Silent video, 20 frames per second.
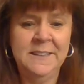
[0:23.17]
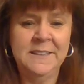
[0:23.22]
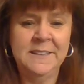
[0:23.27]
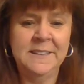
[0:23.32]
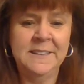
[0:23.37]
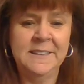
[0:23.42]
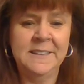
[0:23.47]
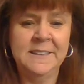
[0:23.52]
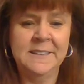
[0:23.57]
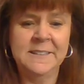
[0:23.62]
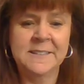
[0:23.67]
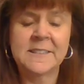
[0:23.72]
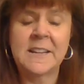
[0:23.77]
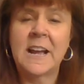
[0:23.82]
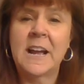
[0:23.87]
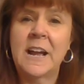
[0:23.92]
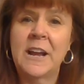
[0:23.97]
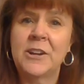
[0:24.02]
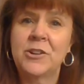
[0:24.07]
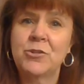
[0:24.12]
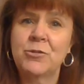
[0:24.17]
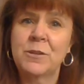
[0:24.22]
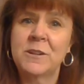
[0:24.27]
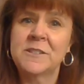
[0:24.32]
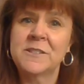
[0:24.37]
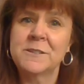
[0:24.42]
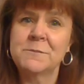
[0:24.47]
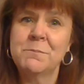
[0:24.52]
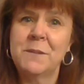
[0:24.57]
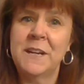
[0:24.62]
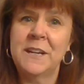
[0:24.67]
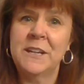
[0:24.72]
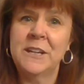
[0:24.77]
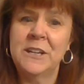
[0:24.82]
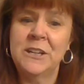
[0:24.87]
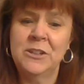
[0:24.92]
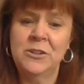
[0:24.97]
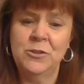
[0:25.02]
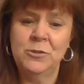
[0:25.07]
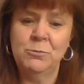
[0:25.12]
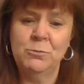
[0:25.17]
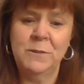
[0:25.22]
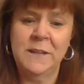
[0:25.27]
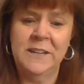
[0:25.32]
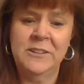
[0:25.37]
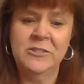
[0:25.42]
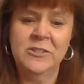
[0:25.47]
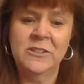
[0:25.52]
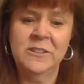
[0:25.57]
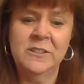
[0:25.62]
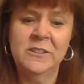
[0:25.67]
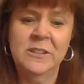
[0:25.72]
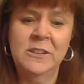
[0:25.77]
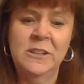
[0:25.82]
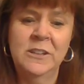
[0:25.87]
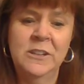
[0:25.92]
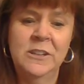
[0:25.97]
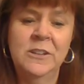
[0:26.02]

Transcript: It is I trust my intuition